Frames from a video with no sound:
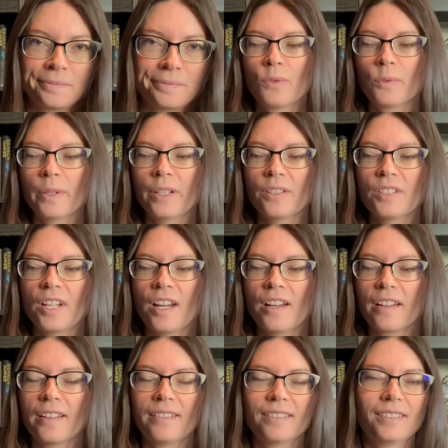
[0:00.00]
Real
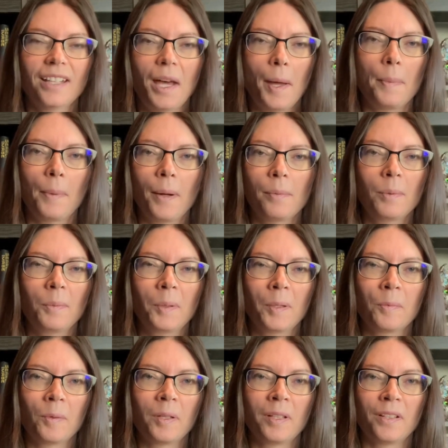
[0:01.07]
talk, I probably
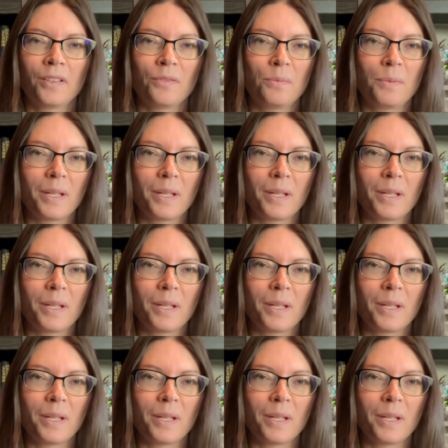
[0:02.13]
wouldn't have